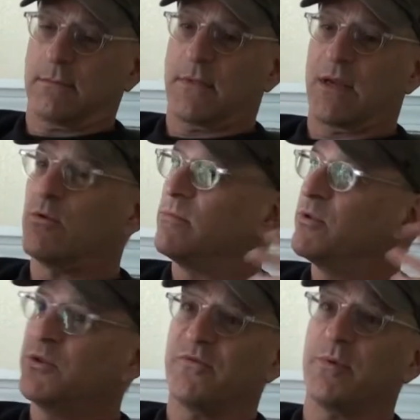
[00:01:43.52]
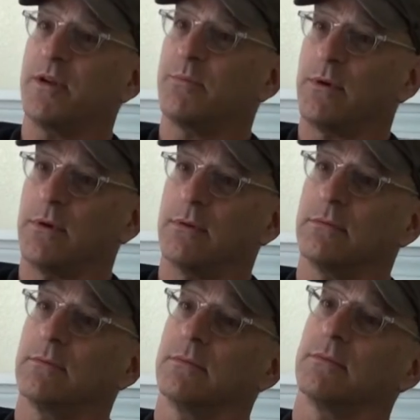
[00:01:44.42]
that will move people,
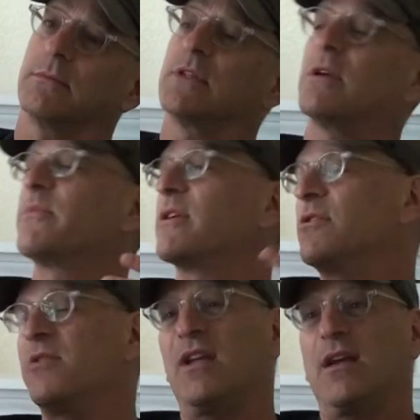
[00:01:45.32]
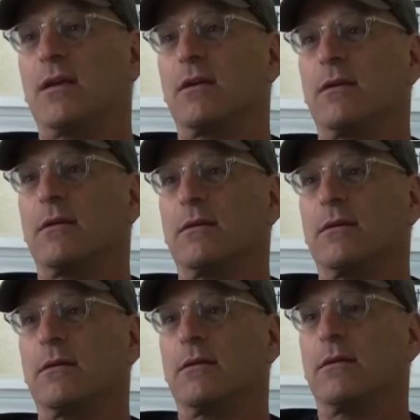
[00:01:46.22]
something unique.
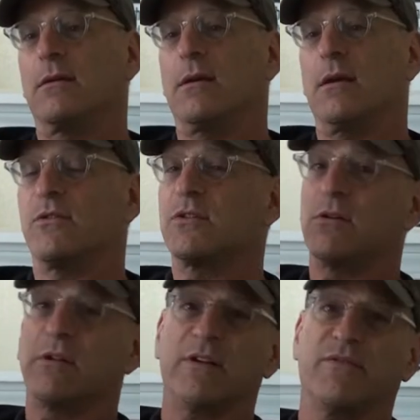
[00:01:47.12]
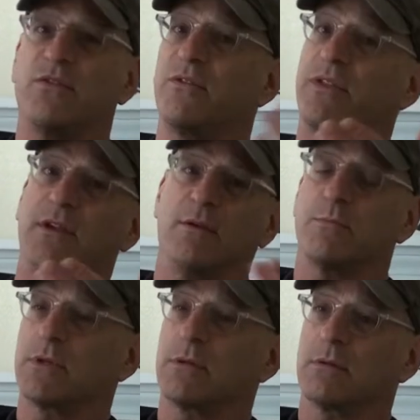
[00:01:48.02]
And there's only a few
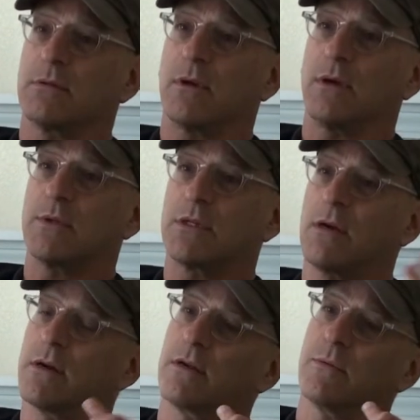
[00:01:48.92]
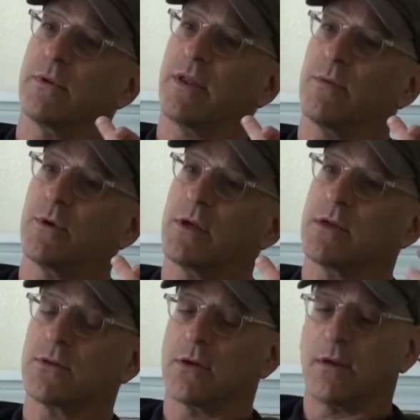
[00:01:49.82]
themes. I was talking with Emma
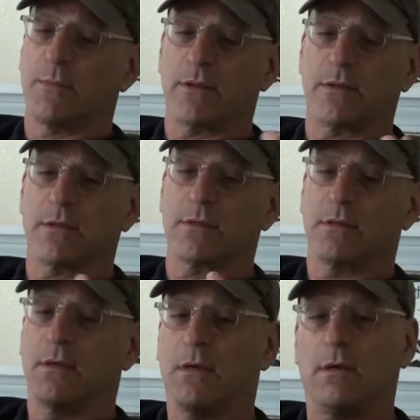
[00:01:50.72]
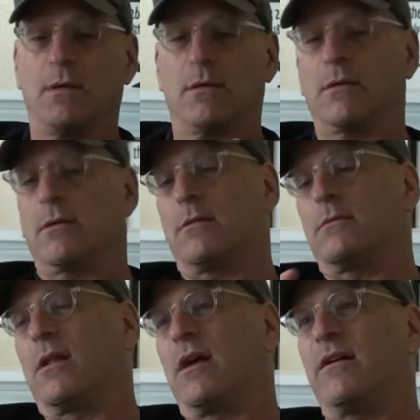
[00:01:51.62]
yesterday about this. You know,
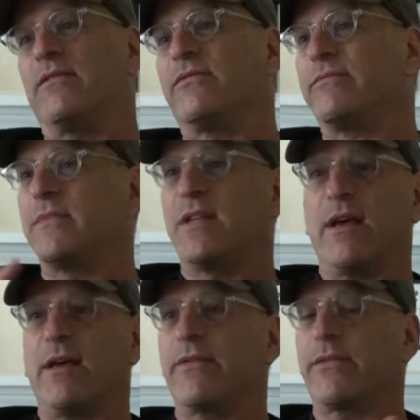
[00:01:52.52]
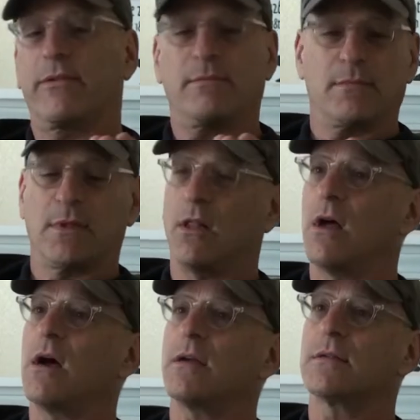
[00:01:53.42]
love, death,
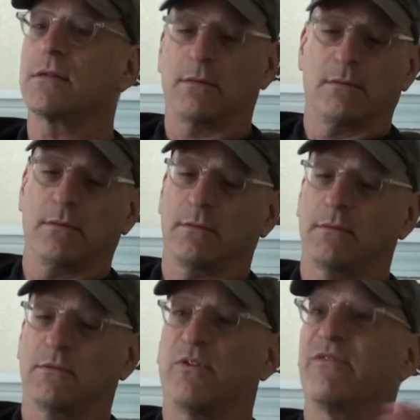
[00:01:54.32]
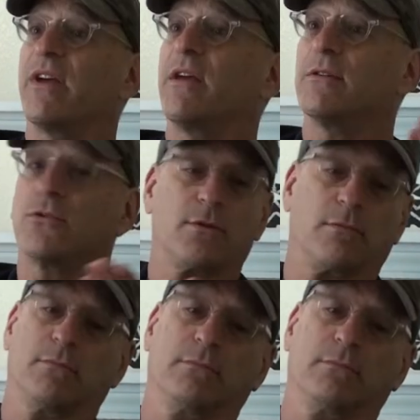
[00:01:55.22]
loss, revenge,